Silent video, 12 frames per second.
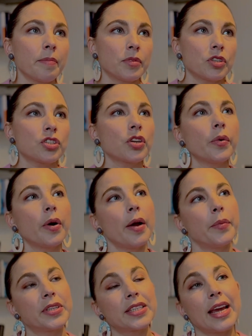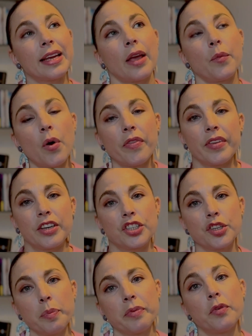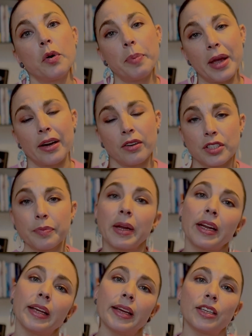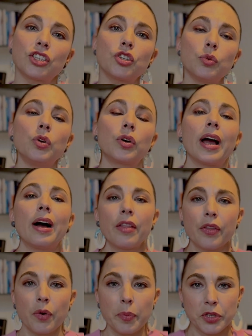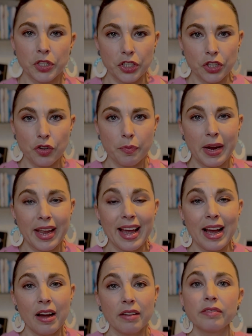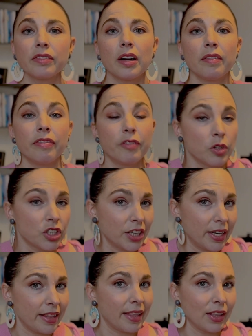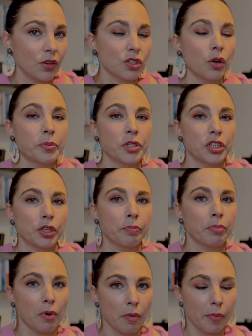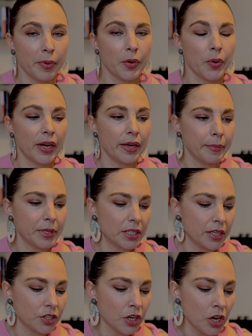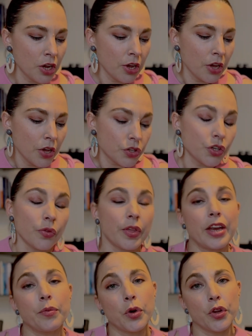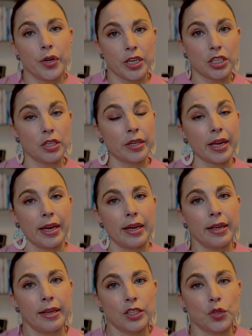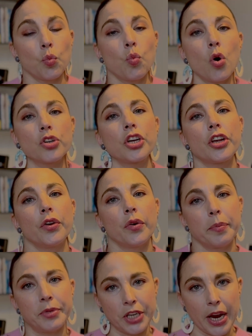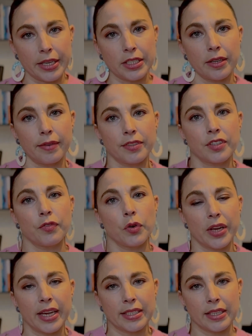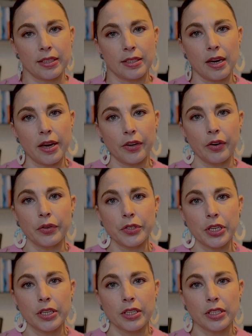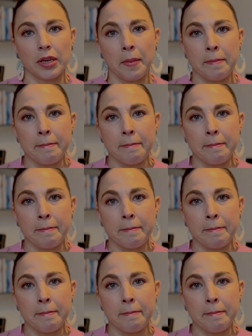So I would say, like, one thing to do before paying lots of money is to look at other options that you might have. Unfortunately, I think those options are probably quite limited. So then what you need to look at is, what are your objectives for getting the diagnosis?